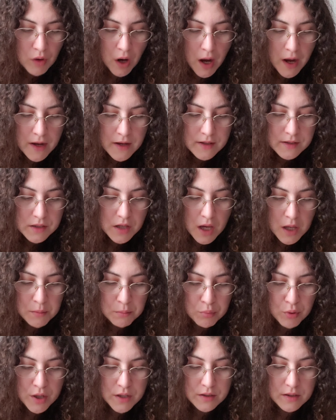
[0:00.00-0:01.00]
rise
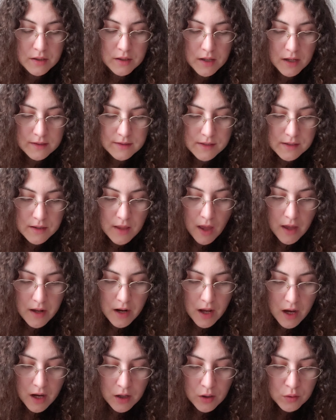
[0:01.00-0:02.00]
and break against that
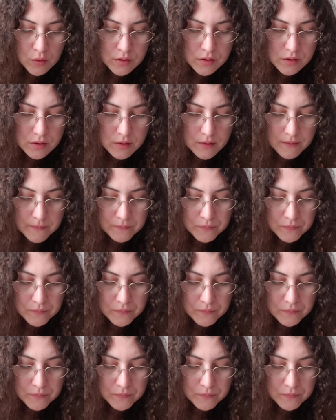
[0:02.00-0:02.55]
house,